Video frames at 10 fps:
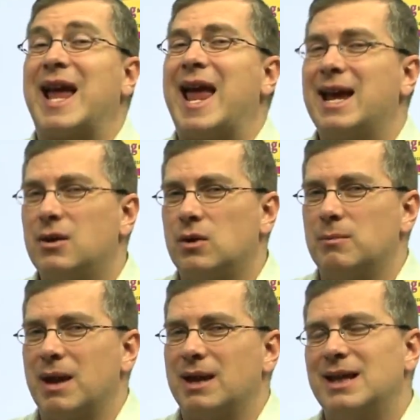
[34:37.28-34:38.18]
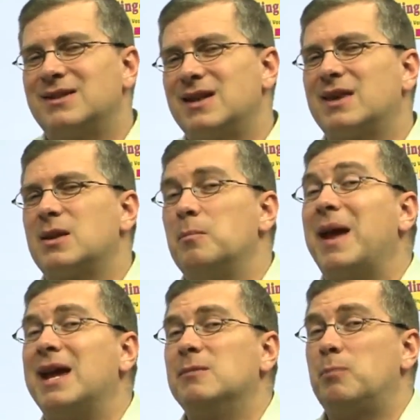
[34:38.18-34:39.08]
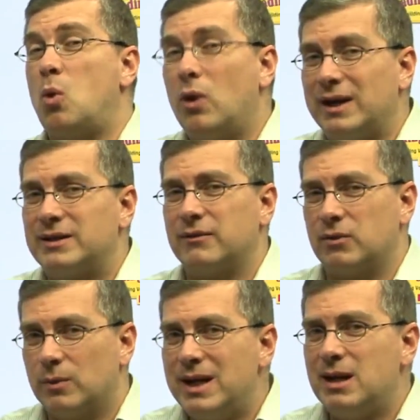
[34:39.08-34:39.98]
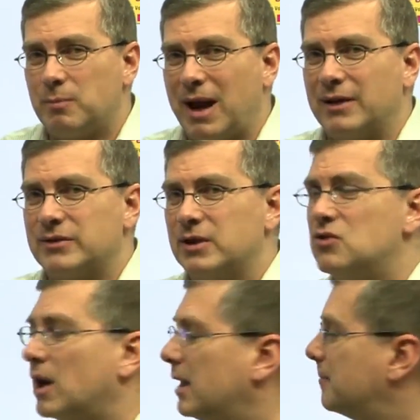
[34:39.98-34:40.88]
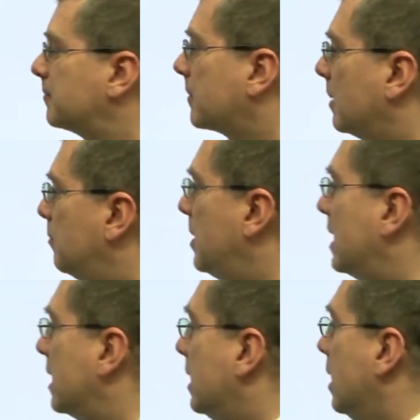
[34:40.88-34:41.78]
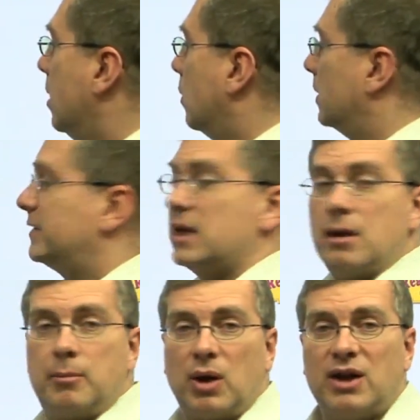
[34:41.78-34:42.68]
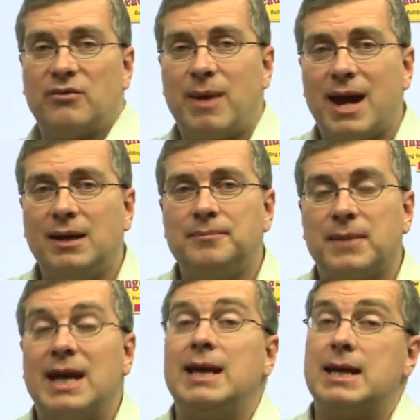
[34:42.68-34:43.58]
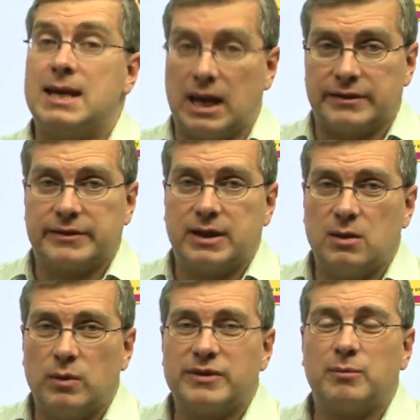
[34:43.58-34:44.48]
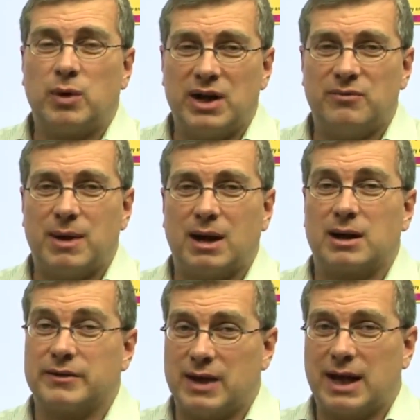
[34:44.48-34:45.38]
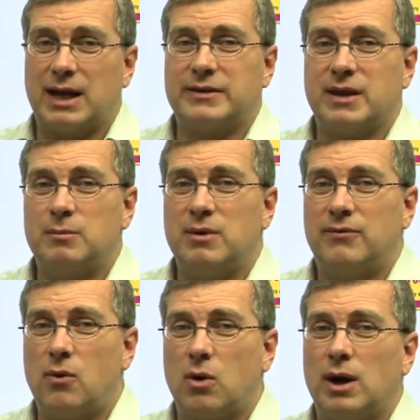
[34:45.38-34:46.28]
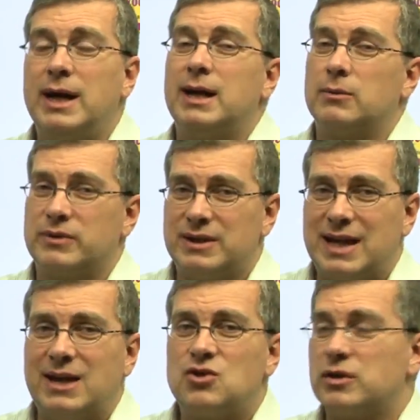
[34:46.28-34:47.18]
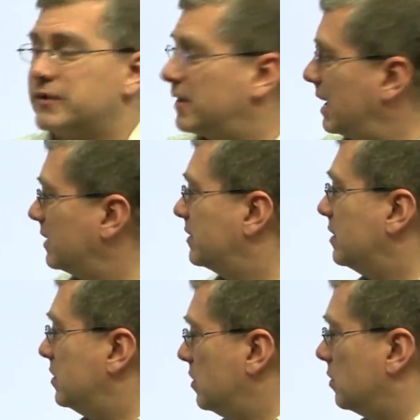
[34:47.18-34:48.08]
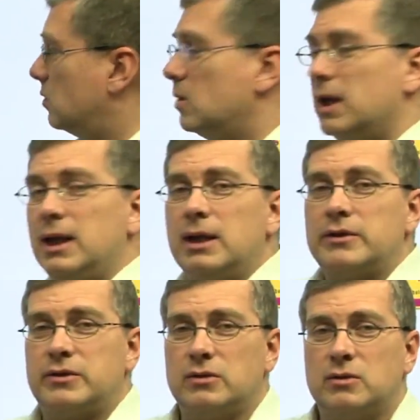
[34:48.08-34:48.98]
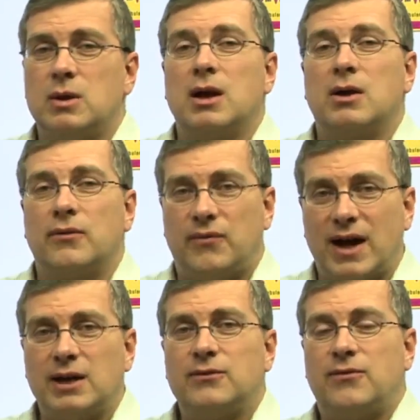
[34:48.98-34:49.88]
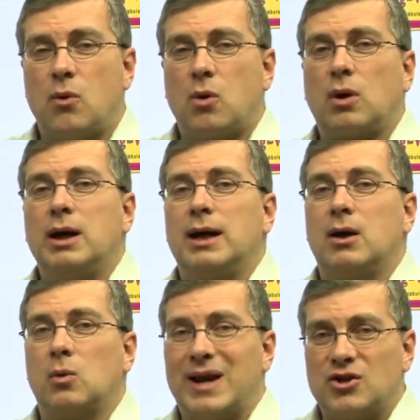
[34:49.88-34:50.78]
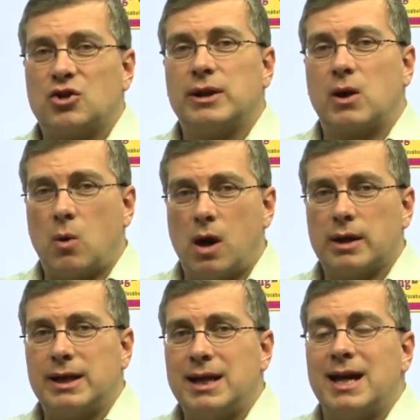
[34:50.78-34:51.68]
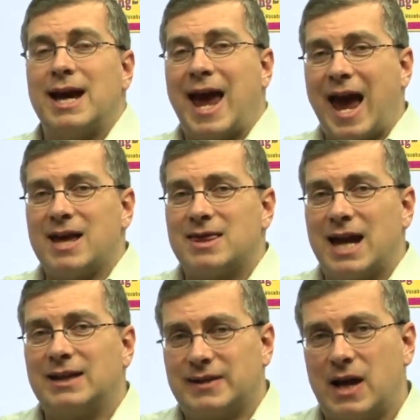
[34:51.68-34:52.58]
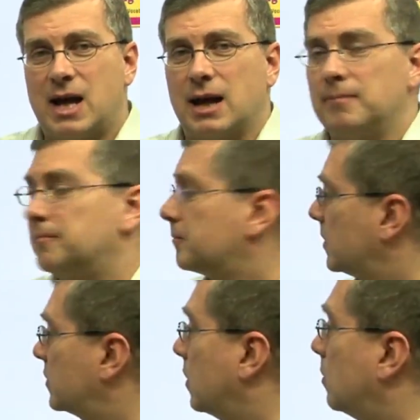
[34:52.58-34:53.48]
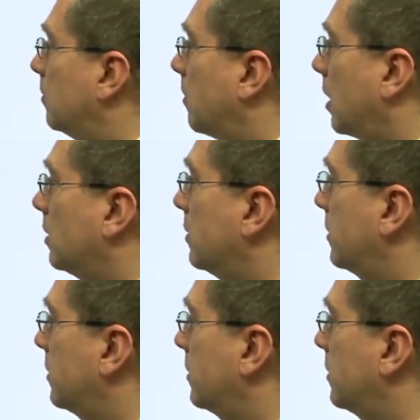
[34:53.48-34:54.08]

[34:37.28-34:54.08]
an angry man. That's not the main point of the reading passage, right? B, was he a brave man? Yes, he was a brave man. Because like I said before, it was a dangerous thing to do to fight for racial equality at that time. So Martin